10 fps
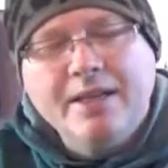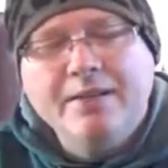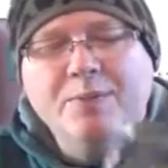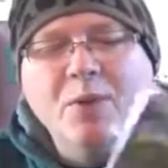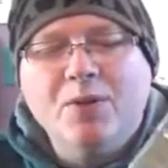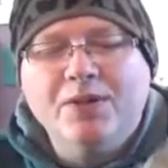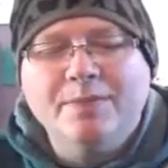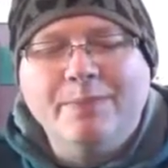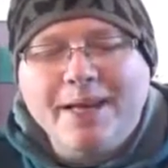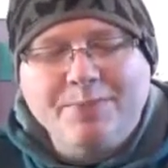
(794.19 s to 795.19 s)
and the box
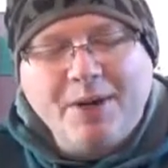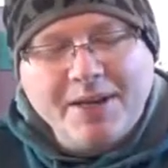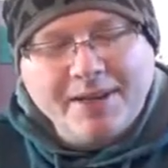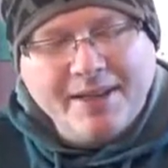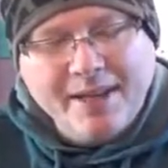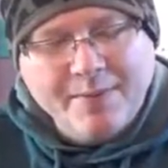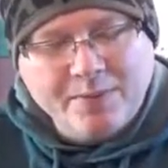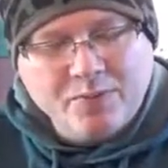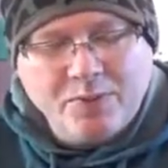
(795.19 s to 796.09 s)
is made by Acclaim,